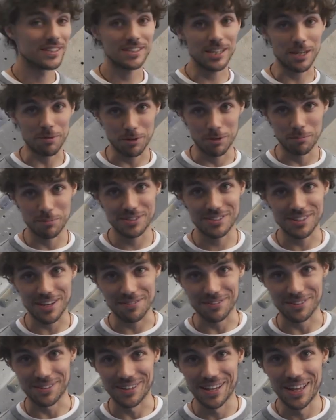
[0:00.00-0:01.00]
Tip number
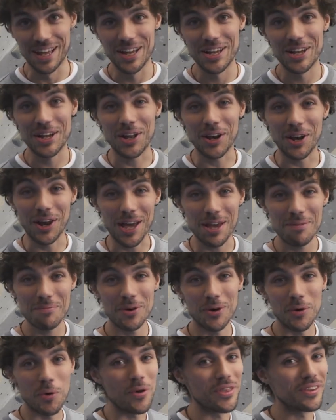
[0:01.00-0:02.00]
seven,
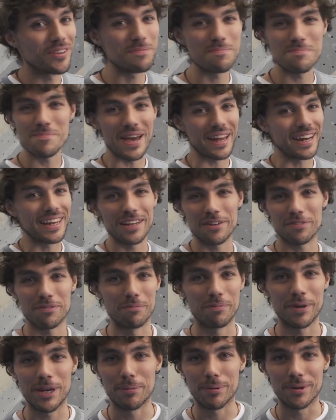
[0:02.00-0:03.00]
climb with as many
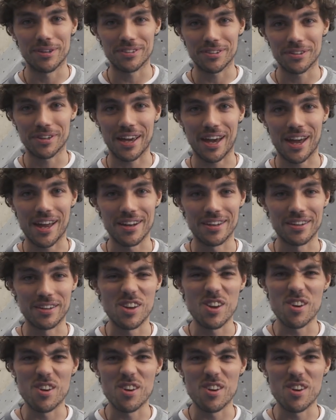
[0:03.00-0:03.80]
different people as you can.